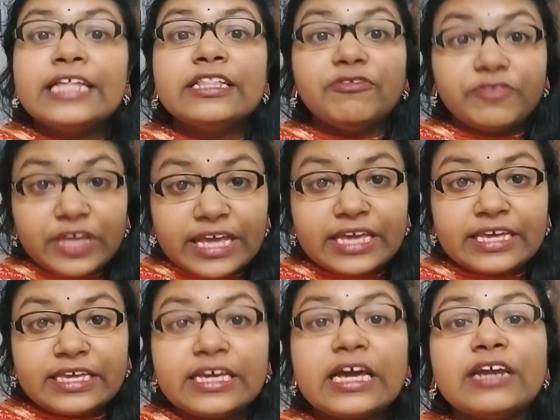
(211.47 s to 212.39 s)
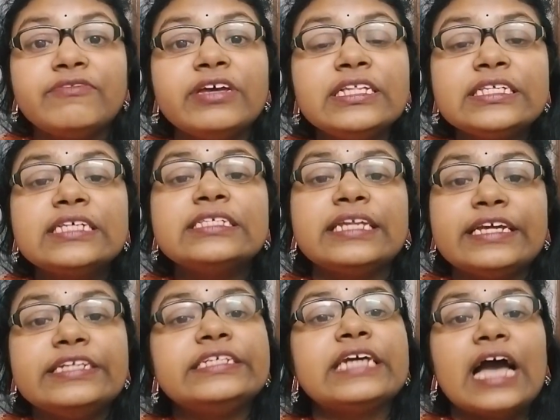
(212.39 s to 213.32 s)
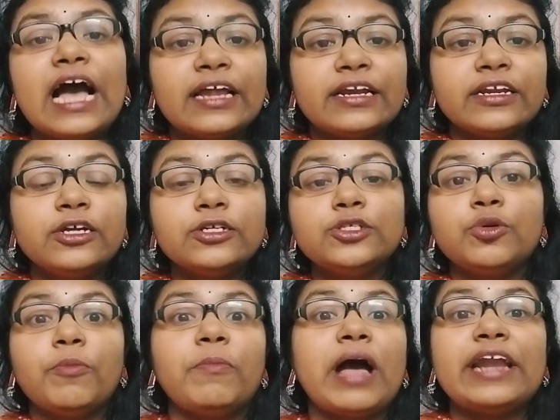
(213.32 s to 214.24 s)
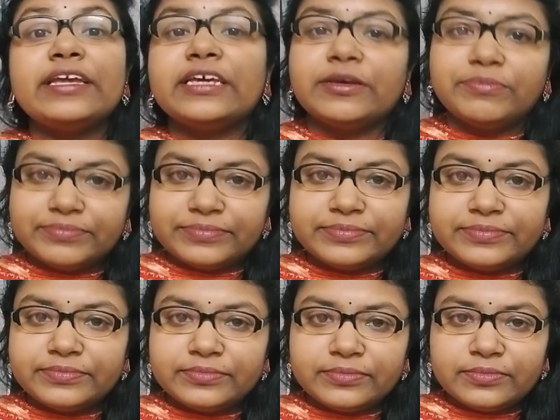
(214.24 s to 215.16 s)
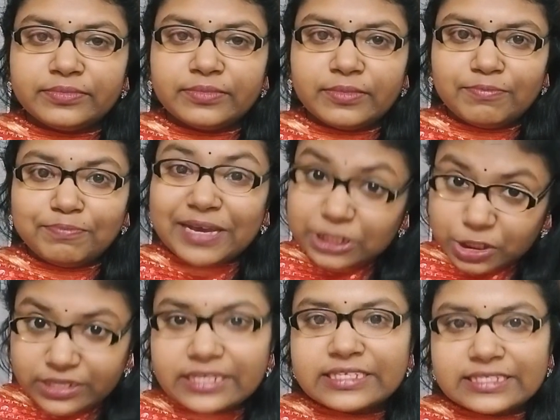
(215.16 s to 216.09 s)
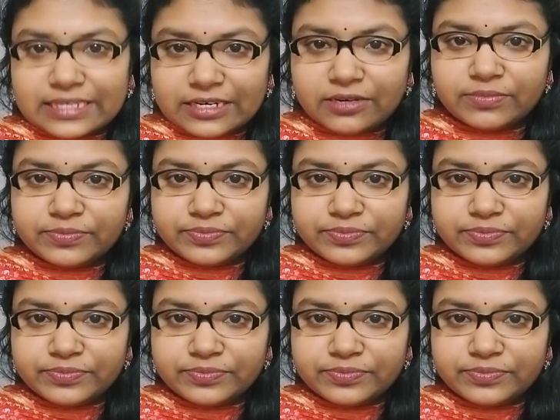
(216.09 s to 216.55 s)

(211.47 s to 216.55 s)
the way he convinces Lady Anne to marry him. Picture this scene.